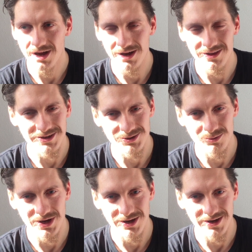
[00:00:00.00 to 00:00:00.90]
I like the
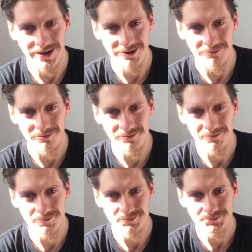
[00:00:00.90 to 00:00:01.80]
way I am.
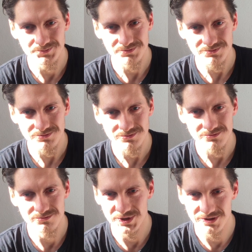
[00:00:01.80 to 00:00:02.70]

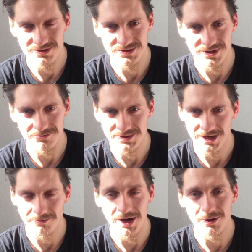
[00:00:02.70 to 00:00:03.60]
But at the same
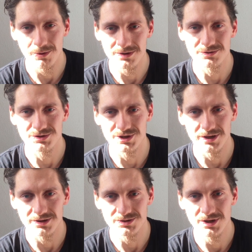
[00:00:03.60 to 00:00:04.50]
time, I want to
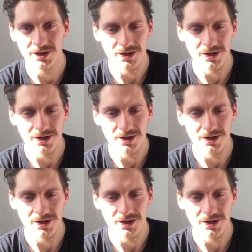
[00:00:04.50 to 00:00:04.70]
change.